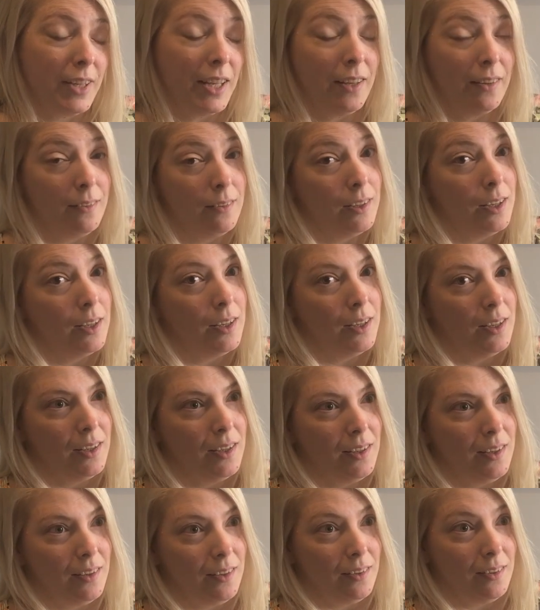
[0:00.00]
And
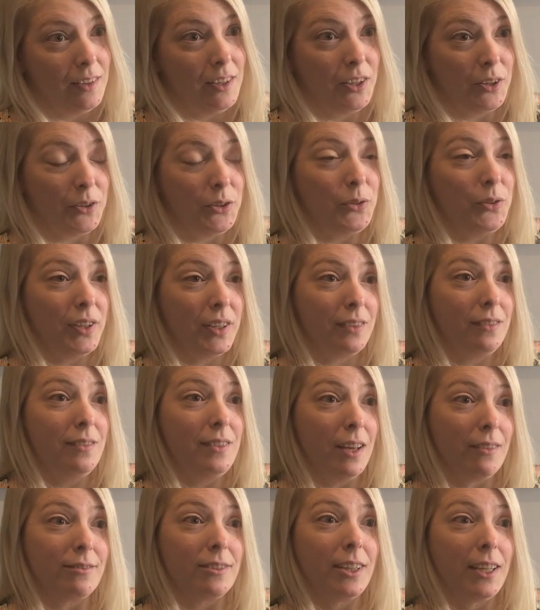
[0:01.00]
you can
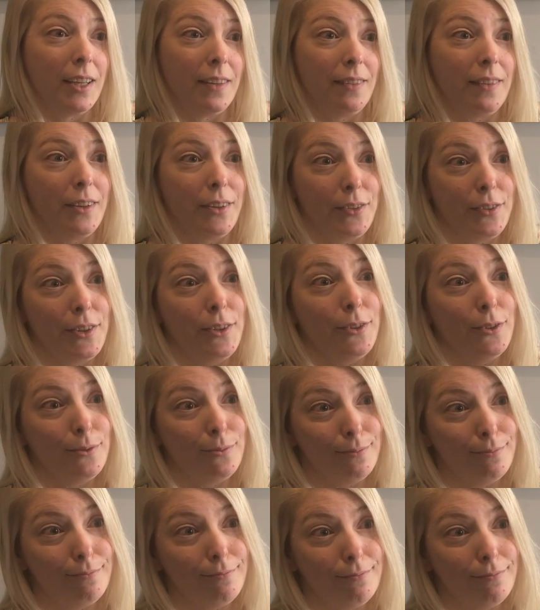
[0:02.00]
definitely get there too.